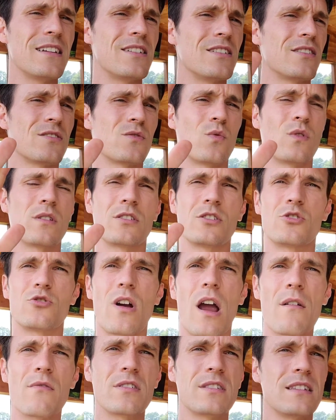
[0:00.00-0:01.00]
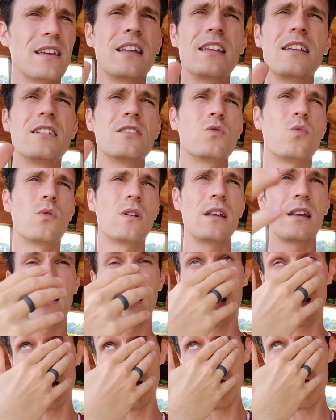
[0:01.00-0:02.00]
He doesn't want the driver's seat. He doesn't want any
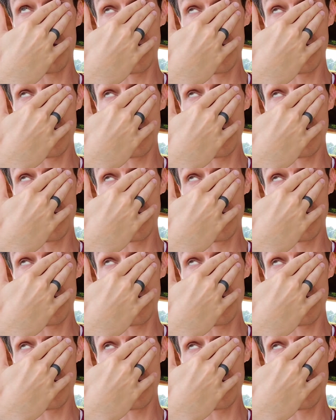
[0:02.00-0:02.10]
of that.